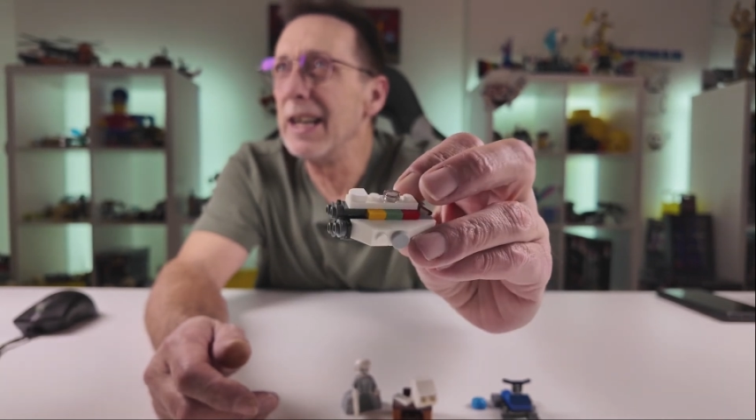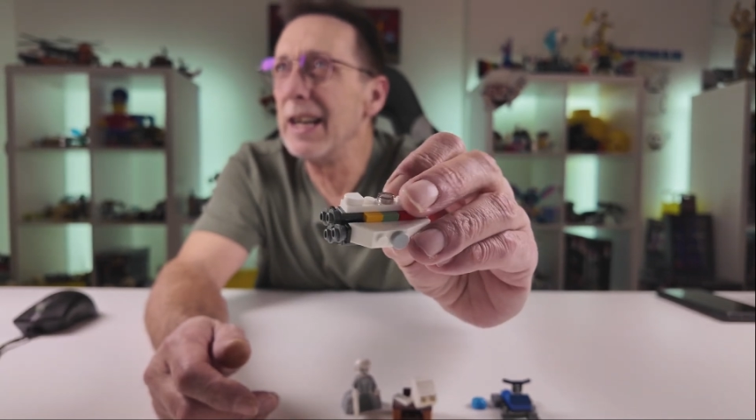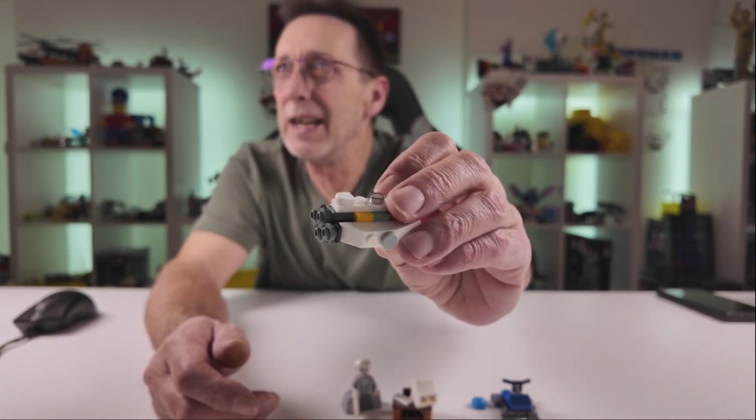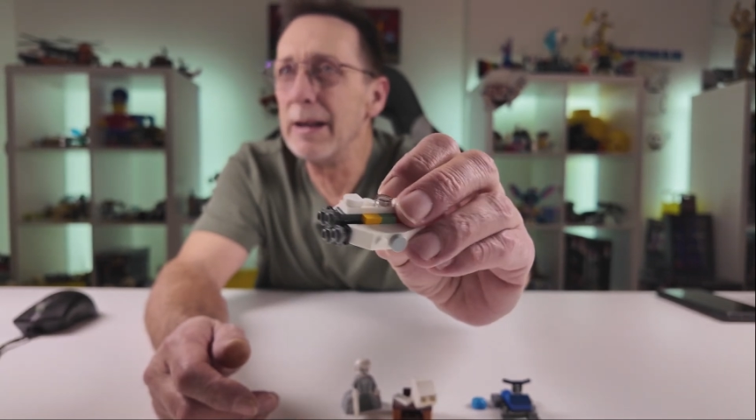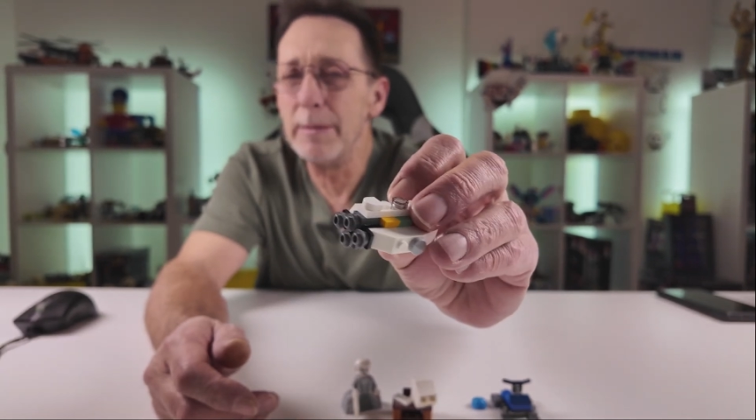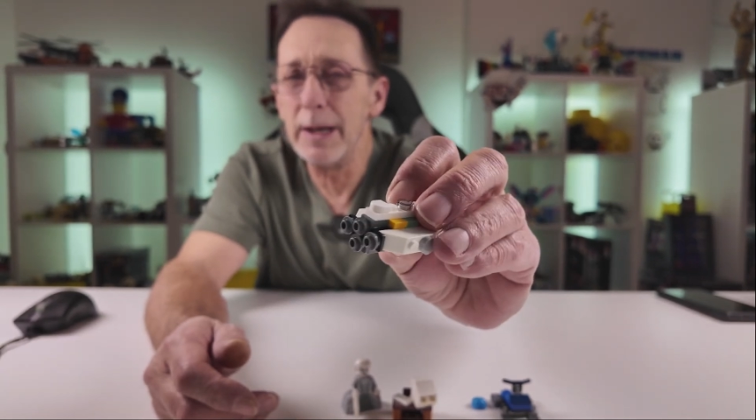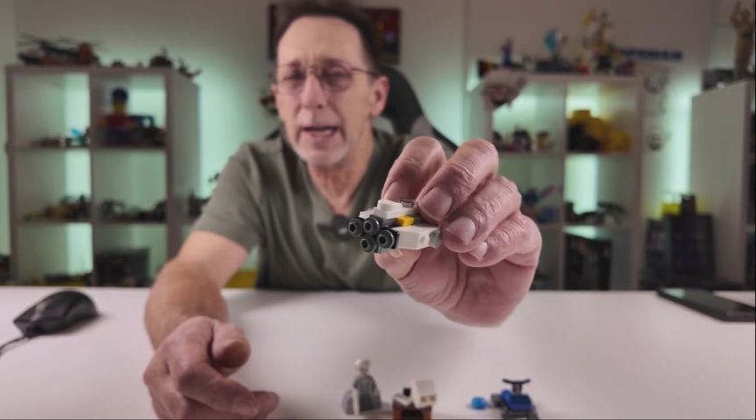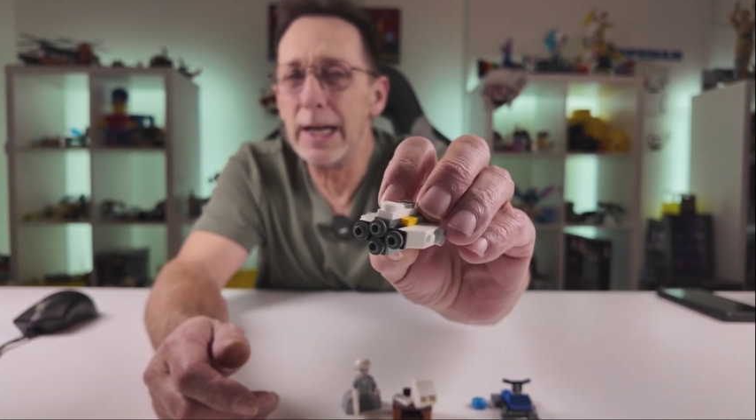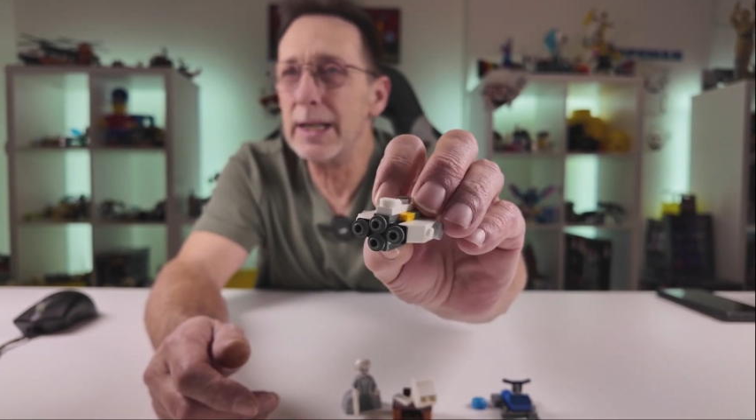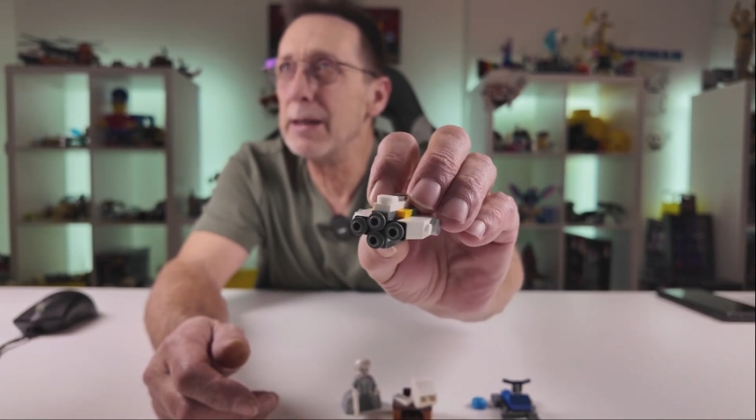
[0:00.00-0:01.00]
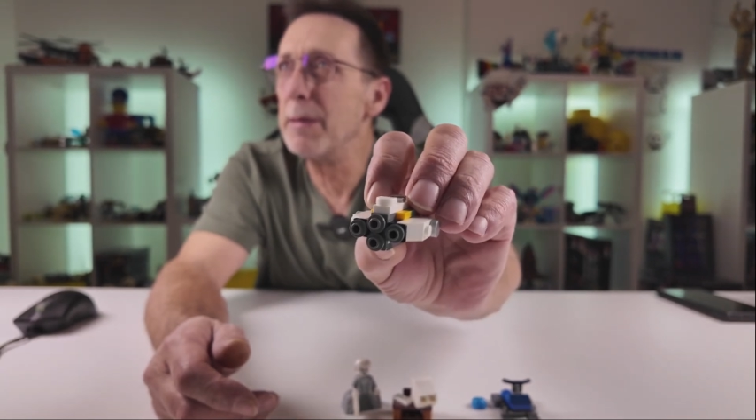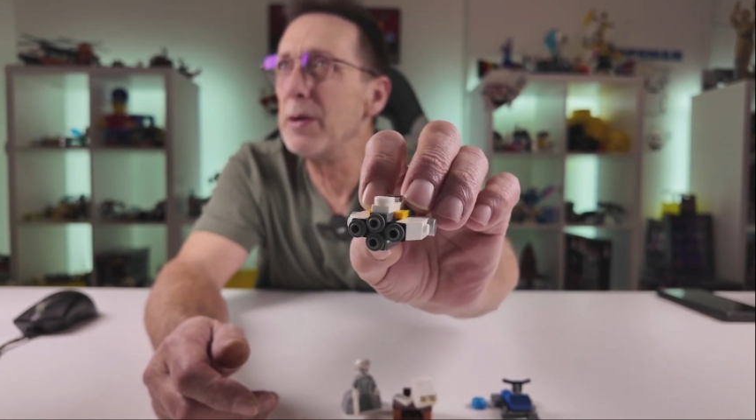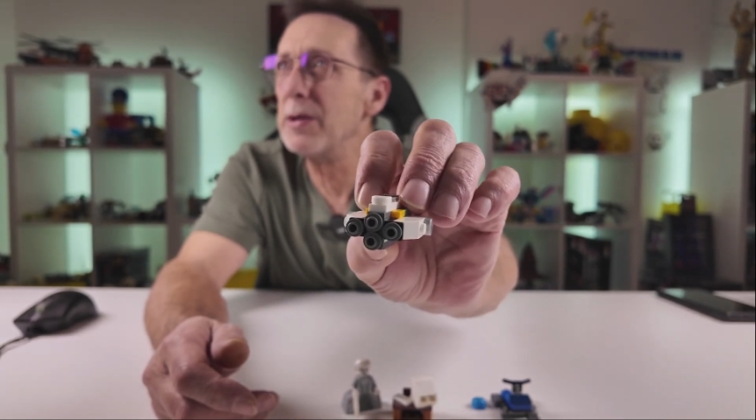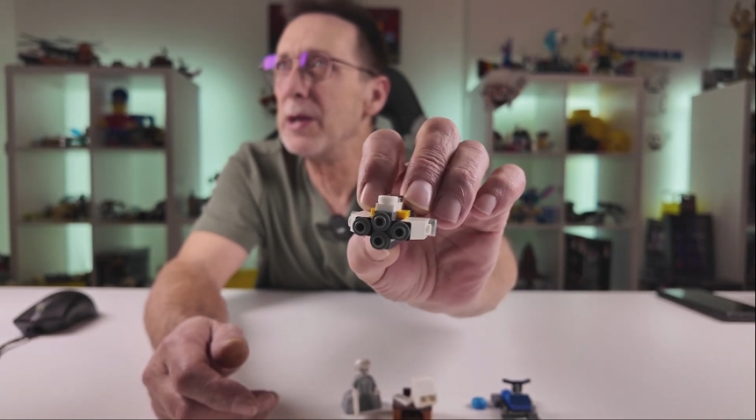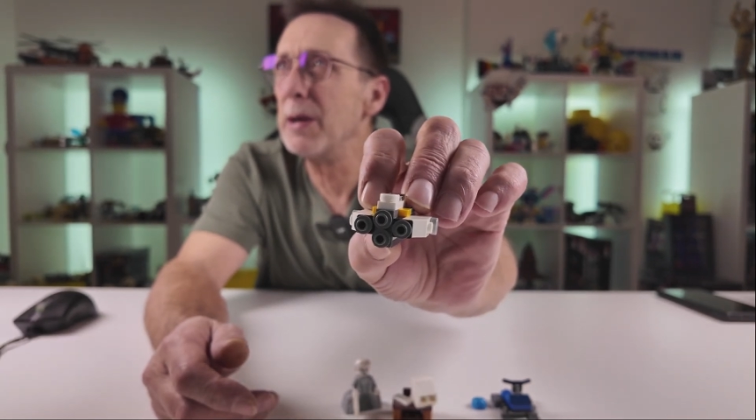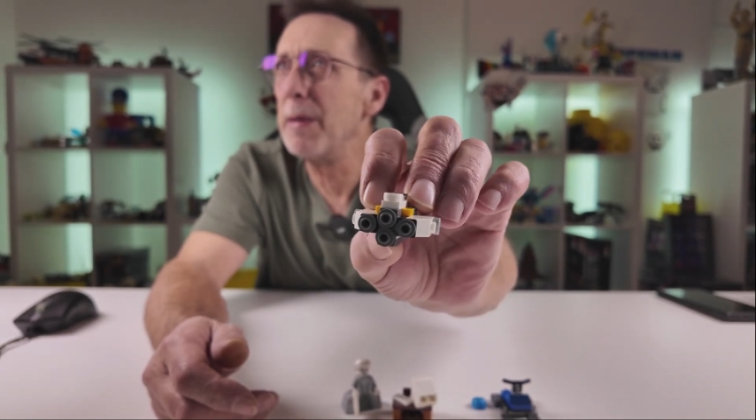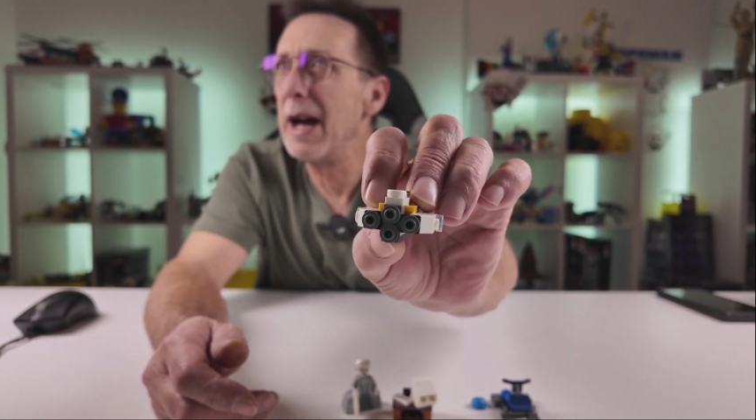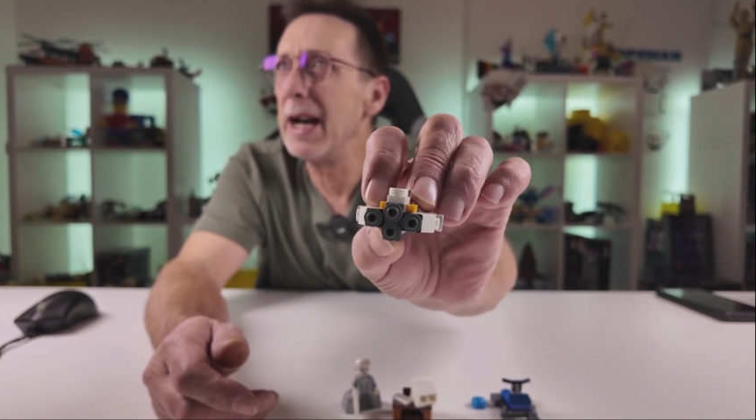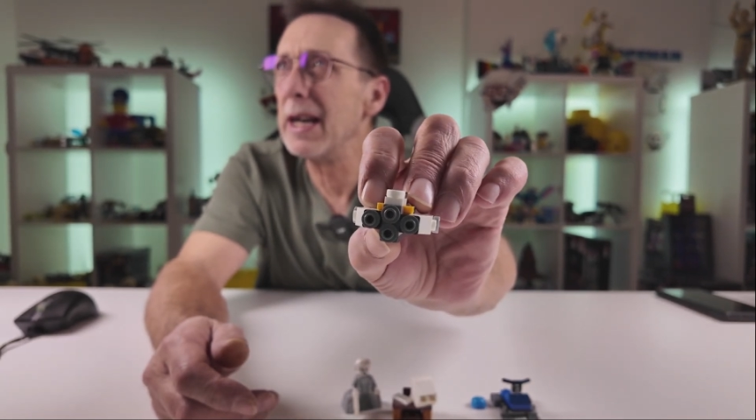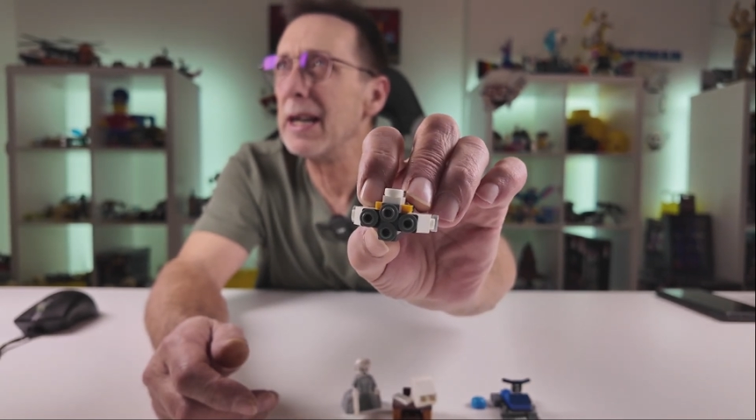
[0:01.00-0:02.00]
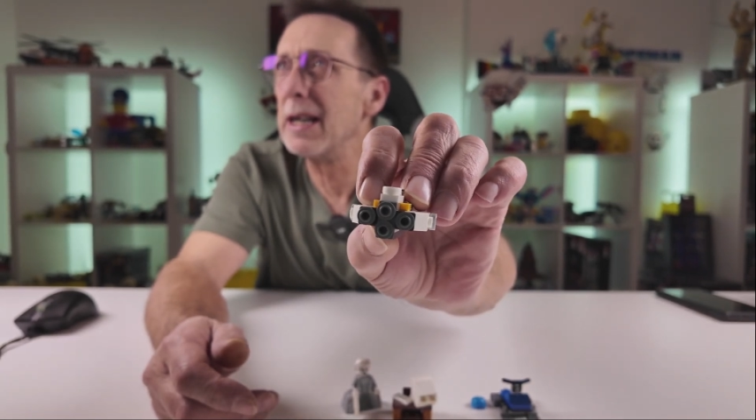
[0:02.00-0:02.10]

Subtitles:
And the motors at the back.